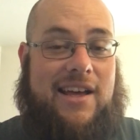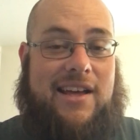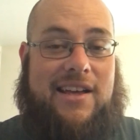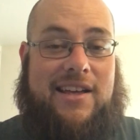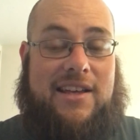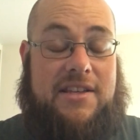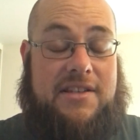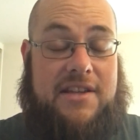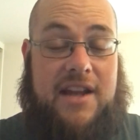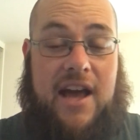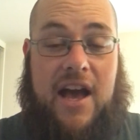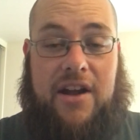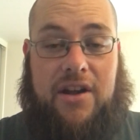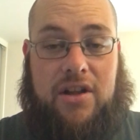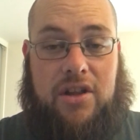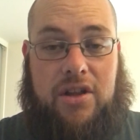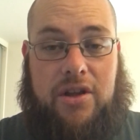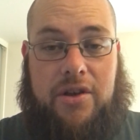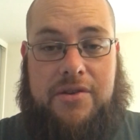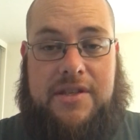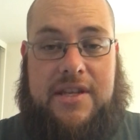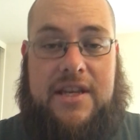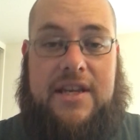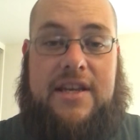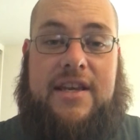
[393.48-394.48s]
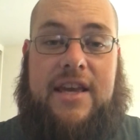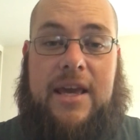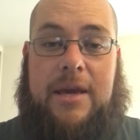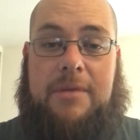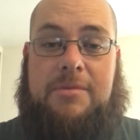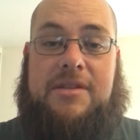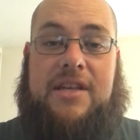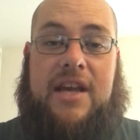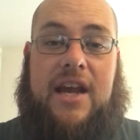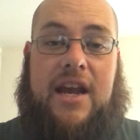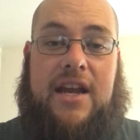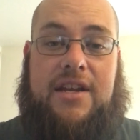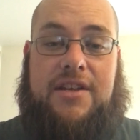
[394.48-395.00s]
he's not close. He
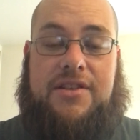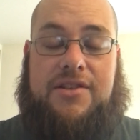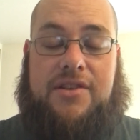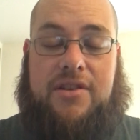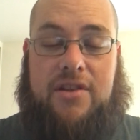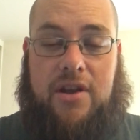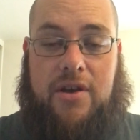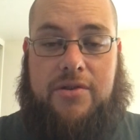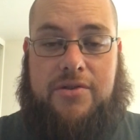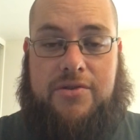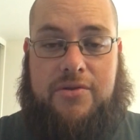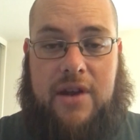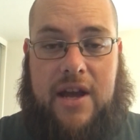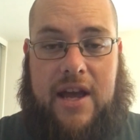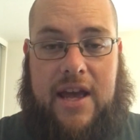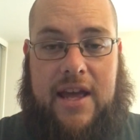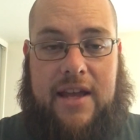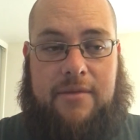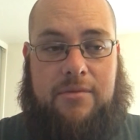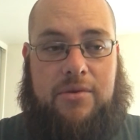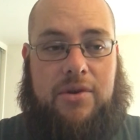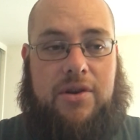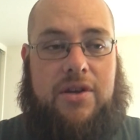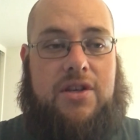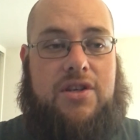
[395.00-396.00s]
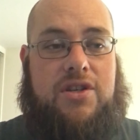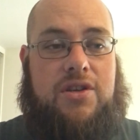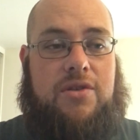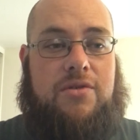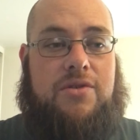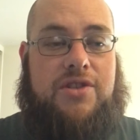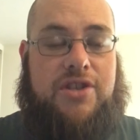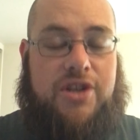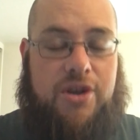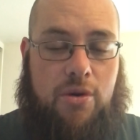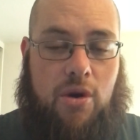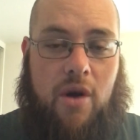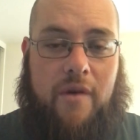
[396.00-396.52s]
keeps saying he's close, right? Well, he
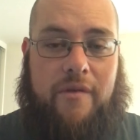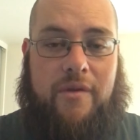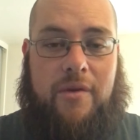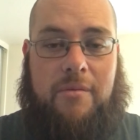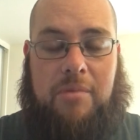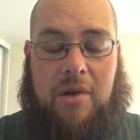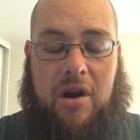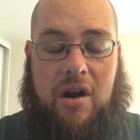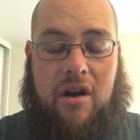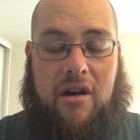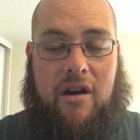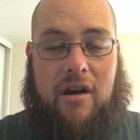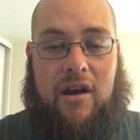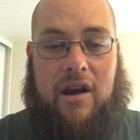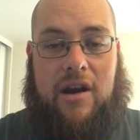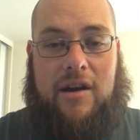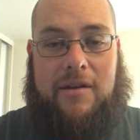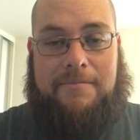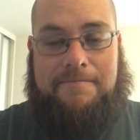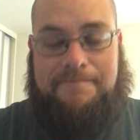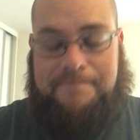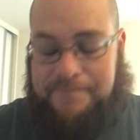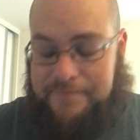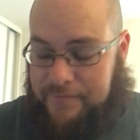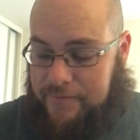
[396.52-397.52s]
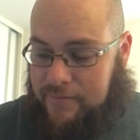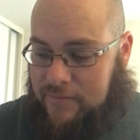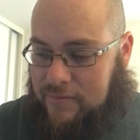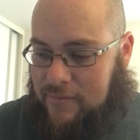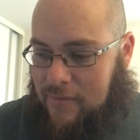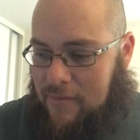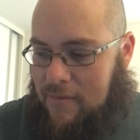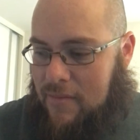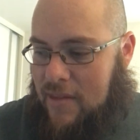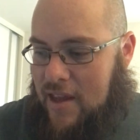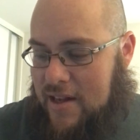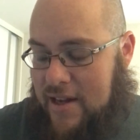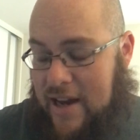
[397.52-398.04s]
shoots 2 over par.
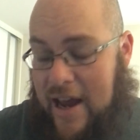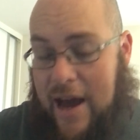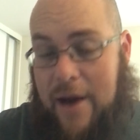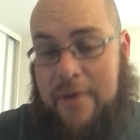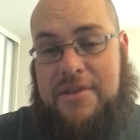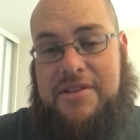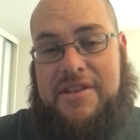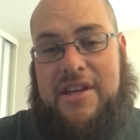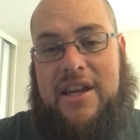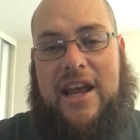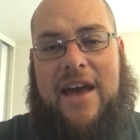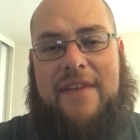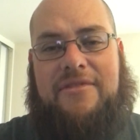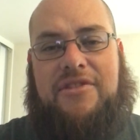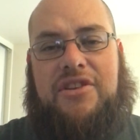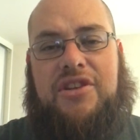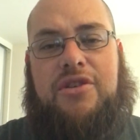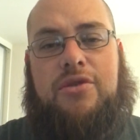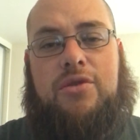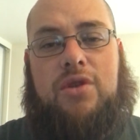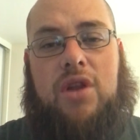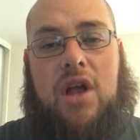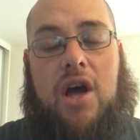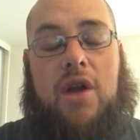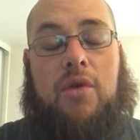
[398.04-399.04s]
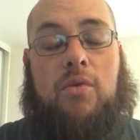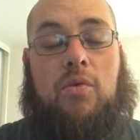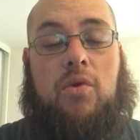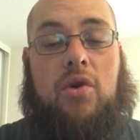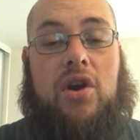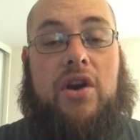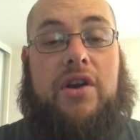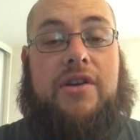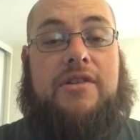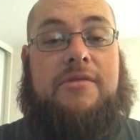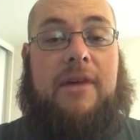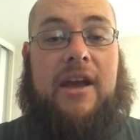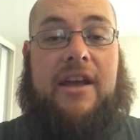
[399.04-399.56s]
Now he's going to have to do a lot of
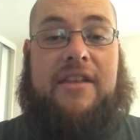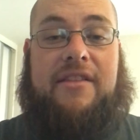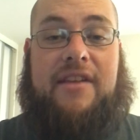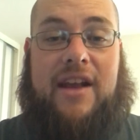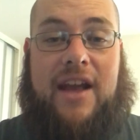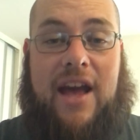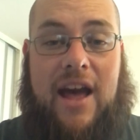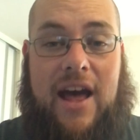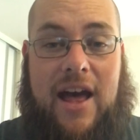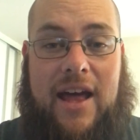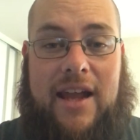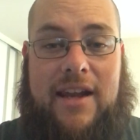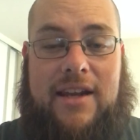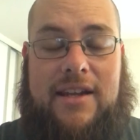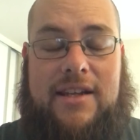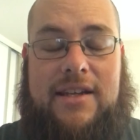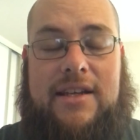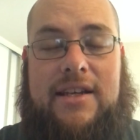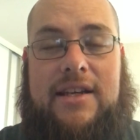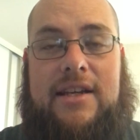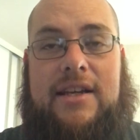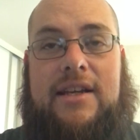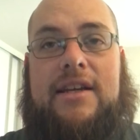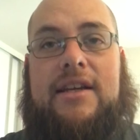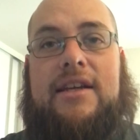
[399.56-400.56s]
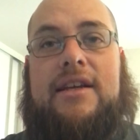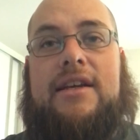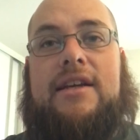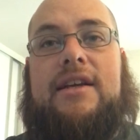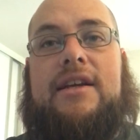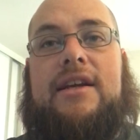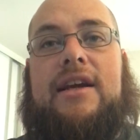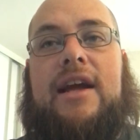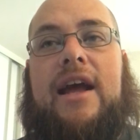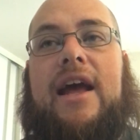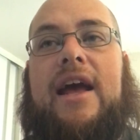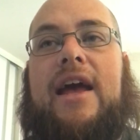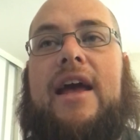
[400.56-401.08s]
work to make the cut.
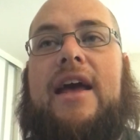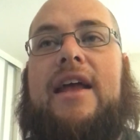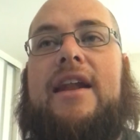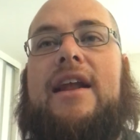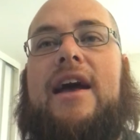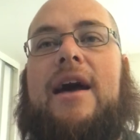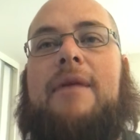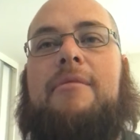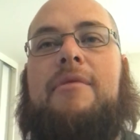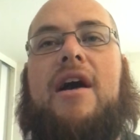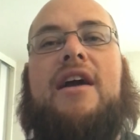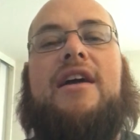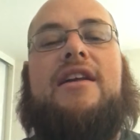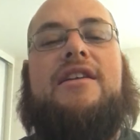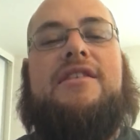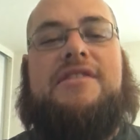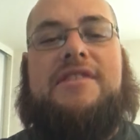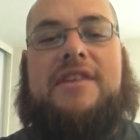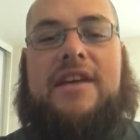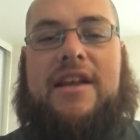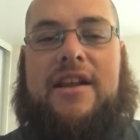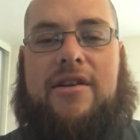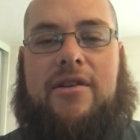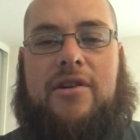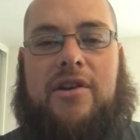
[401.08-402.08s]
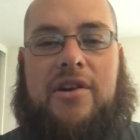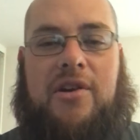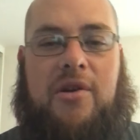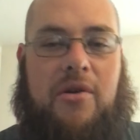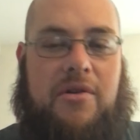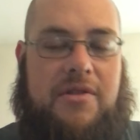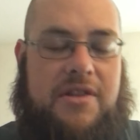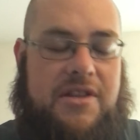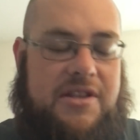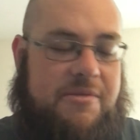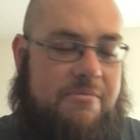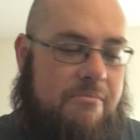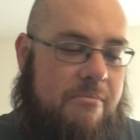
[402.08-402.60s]
And I'm not going to sit here and go
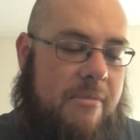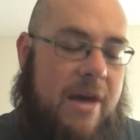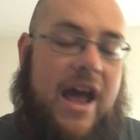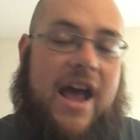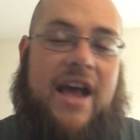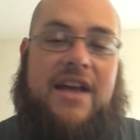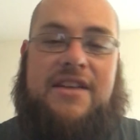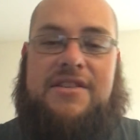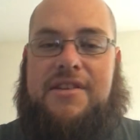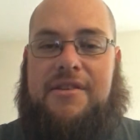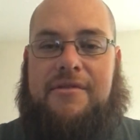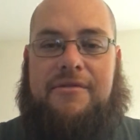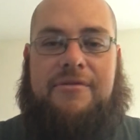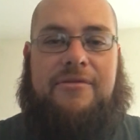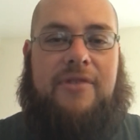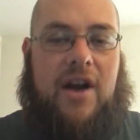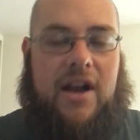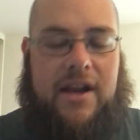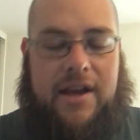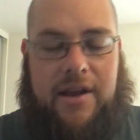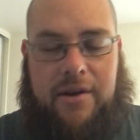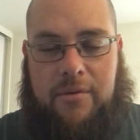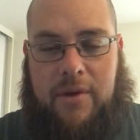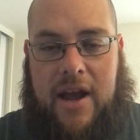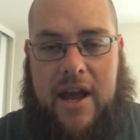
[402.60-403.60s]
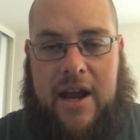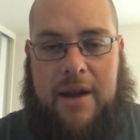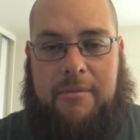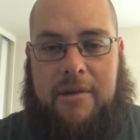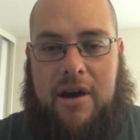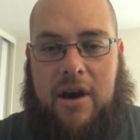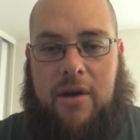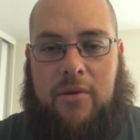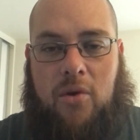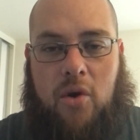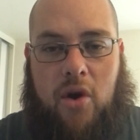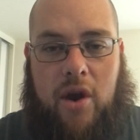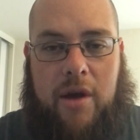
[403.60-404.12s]
on this massive fucking rant
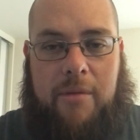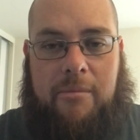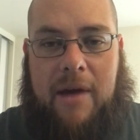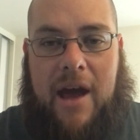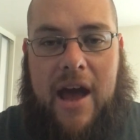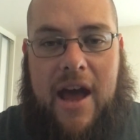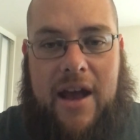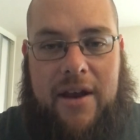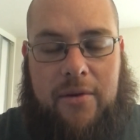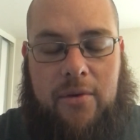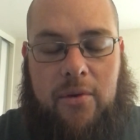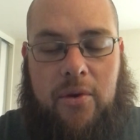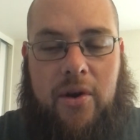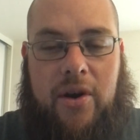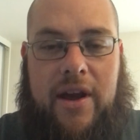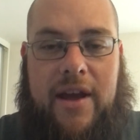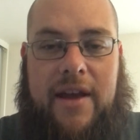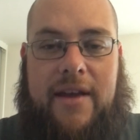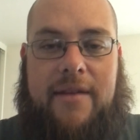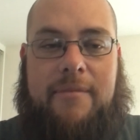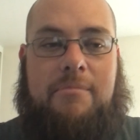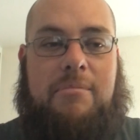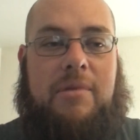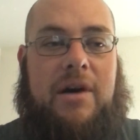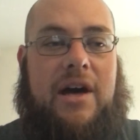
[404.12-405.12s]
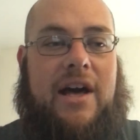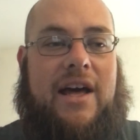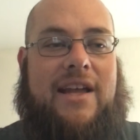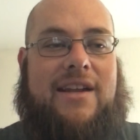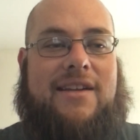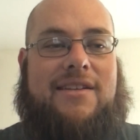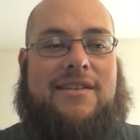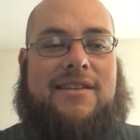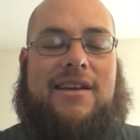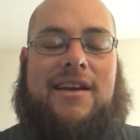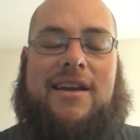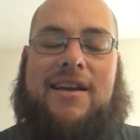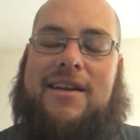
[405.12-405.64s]
about Rory McIlroy, but,
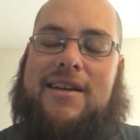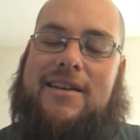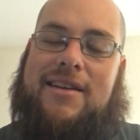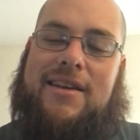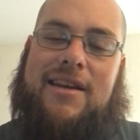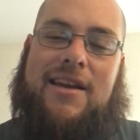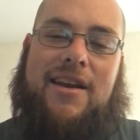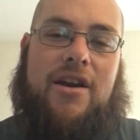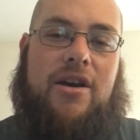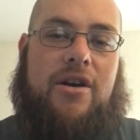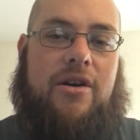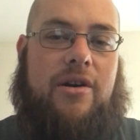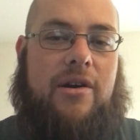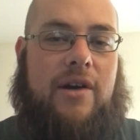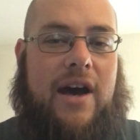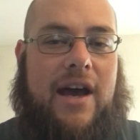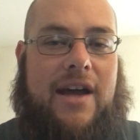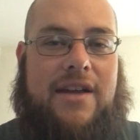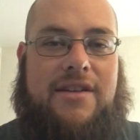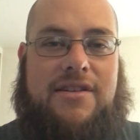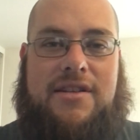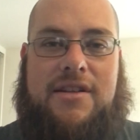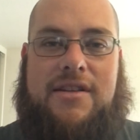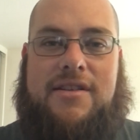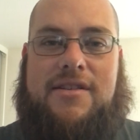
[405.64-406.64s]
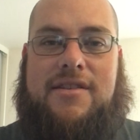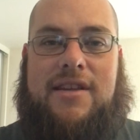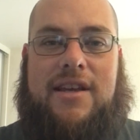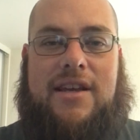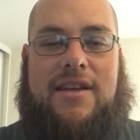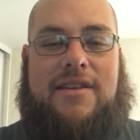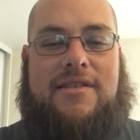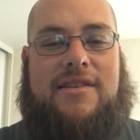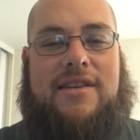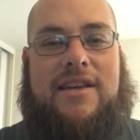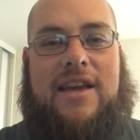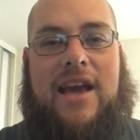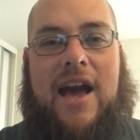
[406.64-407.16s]
you know,
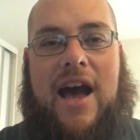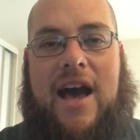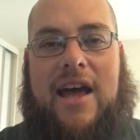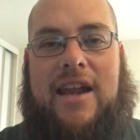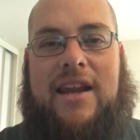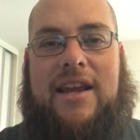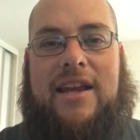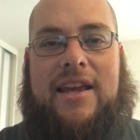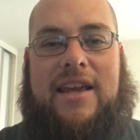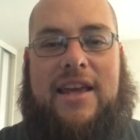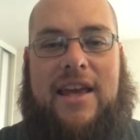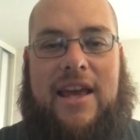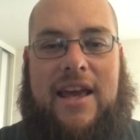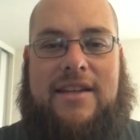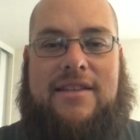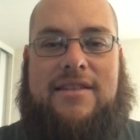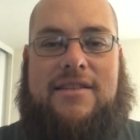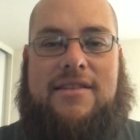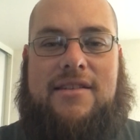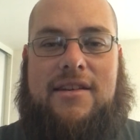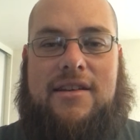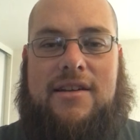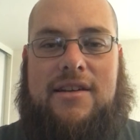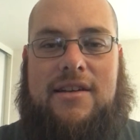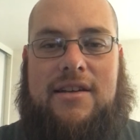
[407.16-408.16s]
he's got to get